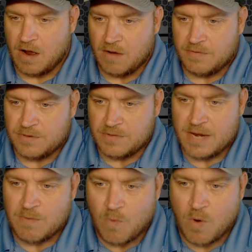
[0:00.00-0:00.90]
they
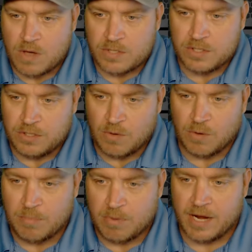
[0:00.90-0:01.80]
want your
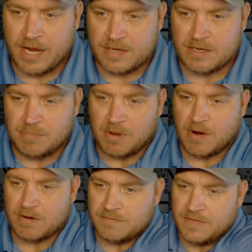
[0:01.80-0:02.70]
brand a
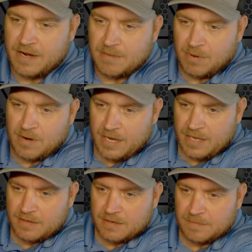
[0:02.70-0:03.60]
part of their brand?
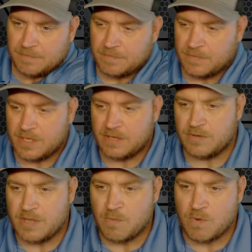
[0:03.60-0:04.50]
Do
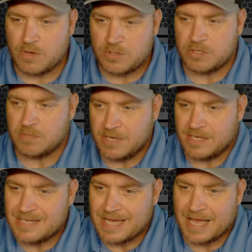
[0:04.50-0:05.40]
they want you to be
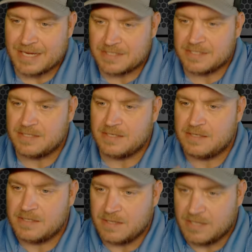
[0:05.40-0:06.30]
attached
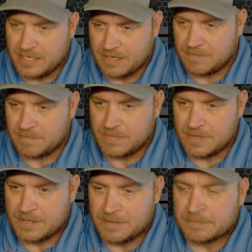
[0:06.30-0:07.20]
to them?
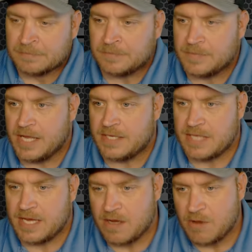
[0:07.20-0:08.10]
It's
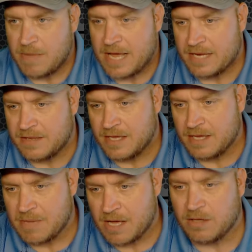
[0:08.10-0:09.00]
like, go back and think
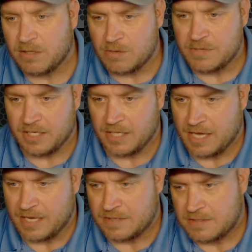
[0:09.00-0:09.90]
about clothing
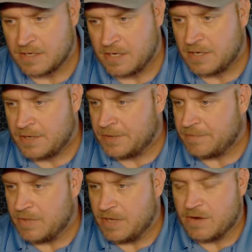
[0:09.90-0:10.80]
lines.
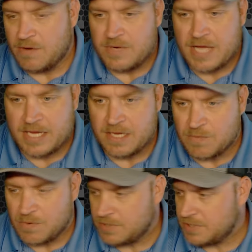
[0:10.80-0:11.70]
Nike
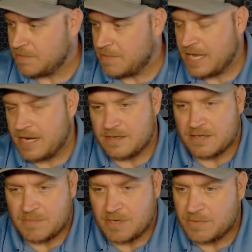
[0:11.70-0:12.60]
wants somebody to
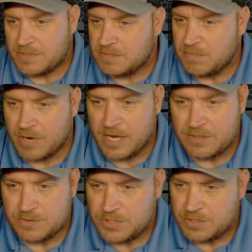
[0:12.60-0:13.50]
come up with some brand
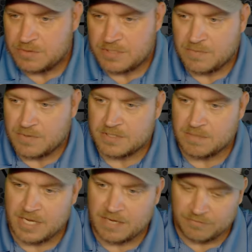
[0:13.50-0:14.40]
new shoes. They want some
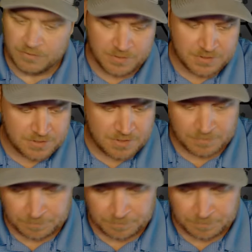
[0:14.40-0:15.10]
influencer,